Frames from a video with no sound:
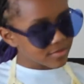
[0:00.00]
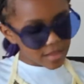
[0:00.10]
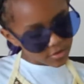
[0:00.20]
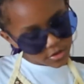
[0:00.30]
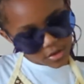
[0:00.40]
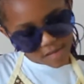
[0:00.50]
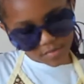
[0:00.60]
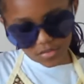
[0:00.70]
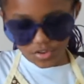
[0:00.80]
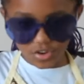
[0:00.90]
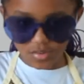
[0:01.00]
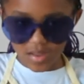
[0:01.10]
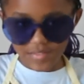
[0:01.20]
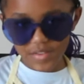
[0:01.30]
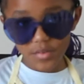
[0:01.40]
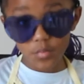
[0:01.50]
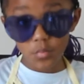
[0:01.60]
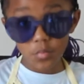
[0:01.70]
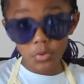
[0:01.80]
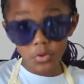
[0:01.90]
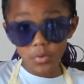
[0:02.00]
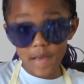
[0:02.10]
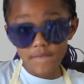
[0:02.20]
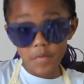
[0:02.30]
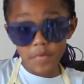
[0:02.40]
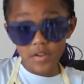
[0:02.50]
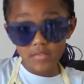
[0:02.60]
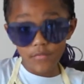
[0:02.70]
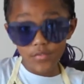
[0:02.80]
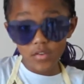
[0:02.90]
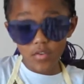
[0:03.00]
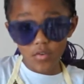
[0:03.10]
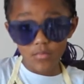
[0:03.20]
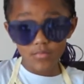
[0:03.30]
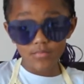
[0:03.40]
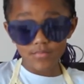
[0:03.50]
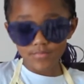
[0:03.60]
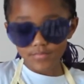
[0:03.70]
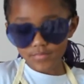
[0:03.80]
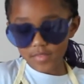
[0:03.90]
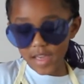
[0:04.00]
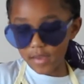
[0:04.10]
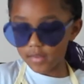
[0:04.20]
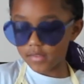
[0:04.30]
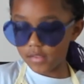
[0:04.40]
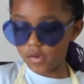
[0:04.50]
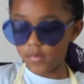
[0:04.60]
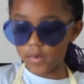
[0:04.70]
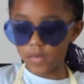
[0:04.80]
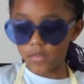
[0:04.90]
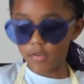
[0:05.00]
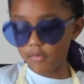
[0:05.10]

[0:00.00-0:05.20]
that's all you have to do, and then you have to put it in the freezer. Okay, see you when they're